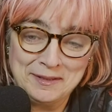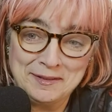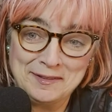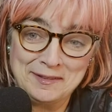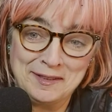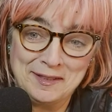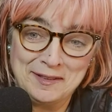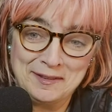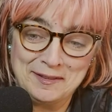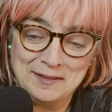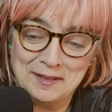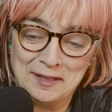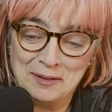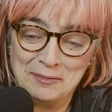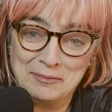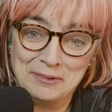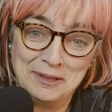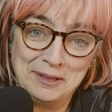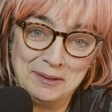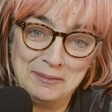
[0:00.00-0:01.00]
insights I
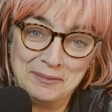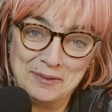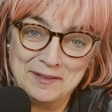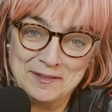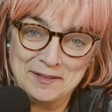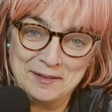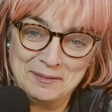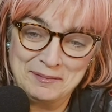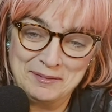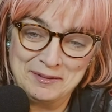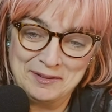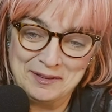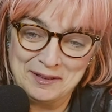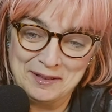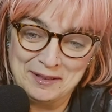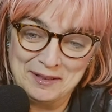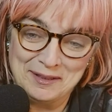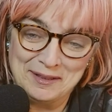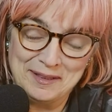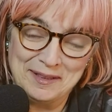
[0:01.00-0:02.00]
really wasn't
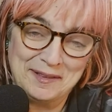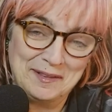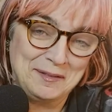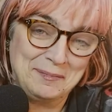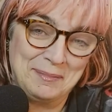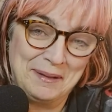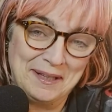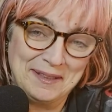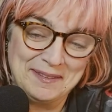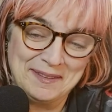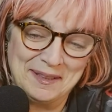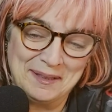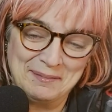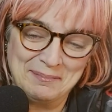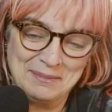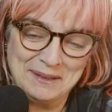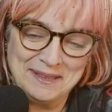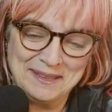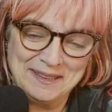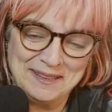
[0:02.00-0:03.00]

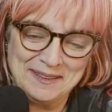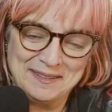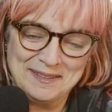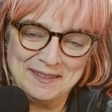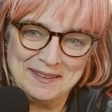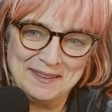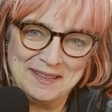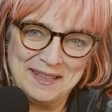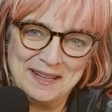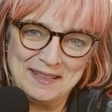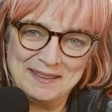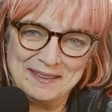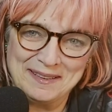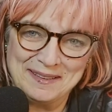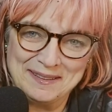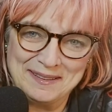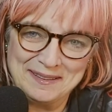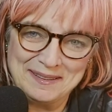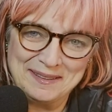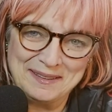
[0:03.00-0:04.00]
expecting, but isn't that
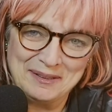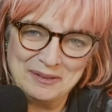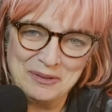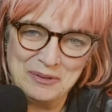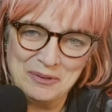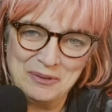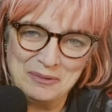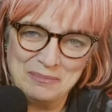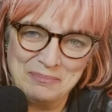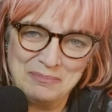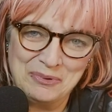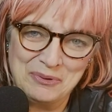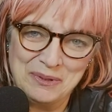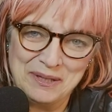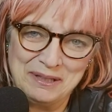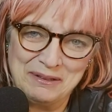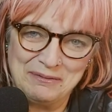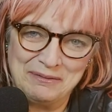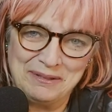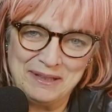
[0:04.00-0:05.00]
the whole
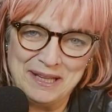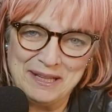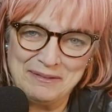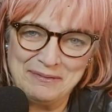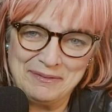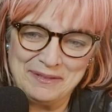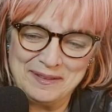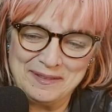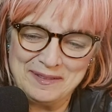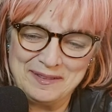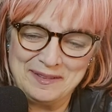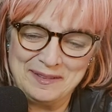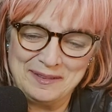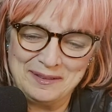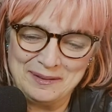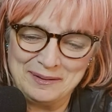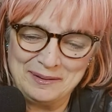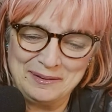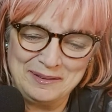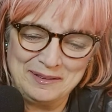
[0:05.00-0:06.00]
point of life, is
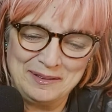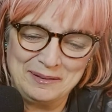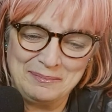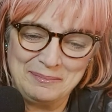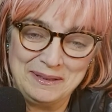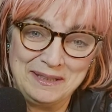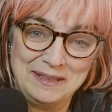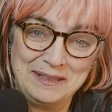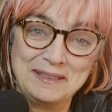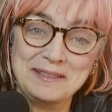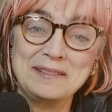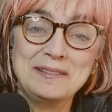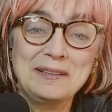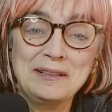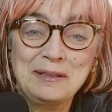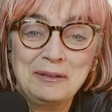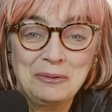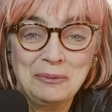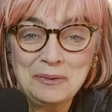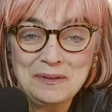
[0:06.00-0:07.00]
to be
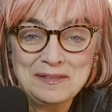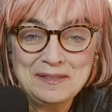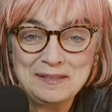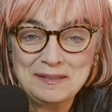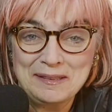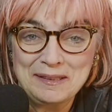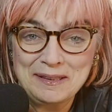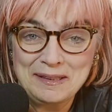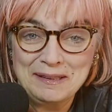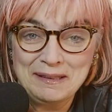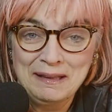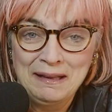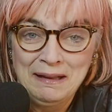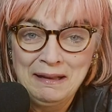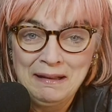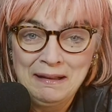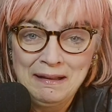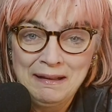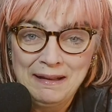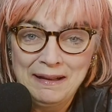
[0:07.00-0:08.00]
continuously,
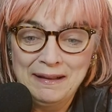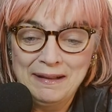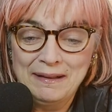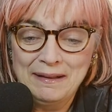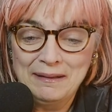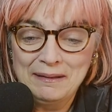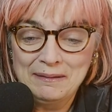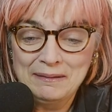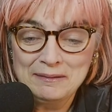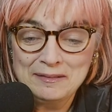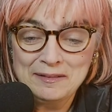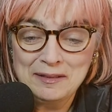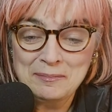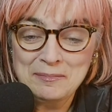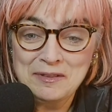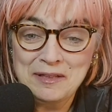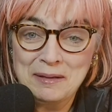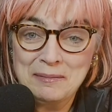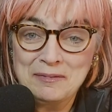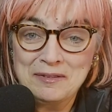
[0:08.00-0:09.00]

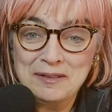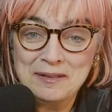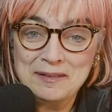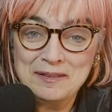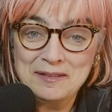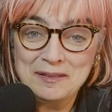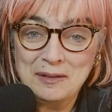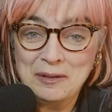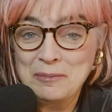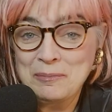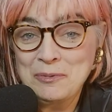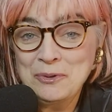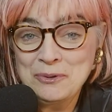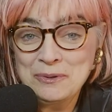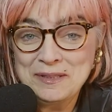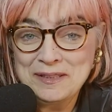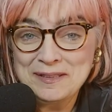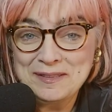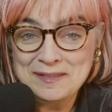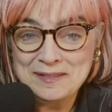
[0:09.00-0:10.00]
sometimes
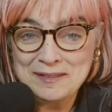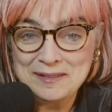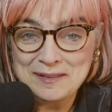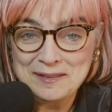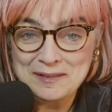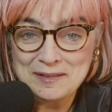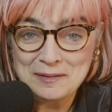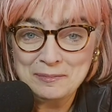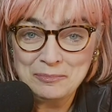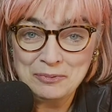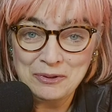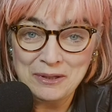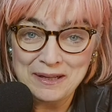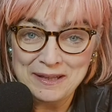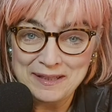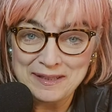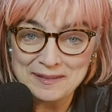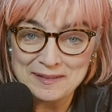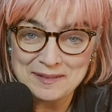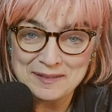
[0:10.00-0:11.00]
unceremoniously,
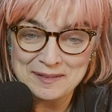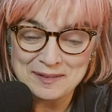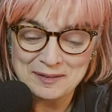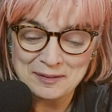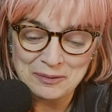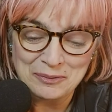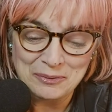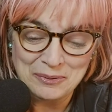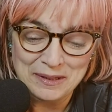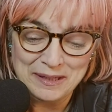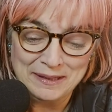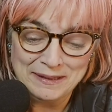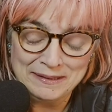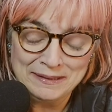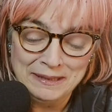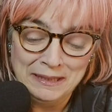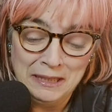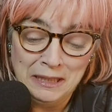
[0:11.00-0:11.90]
surprised. So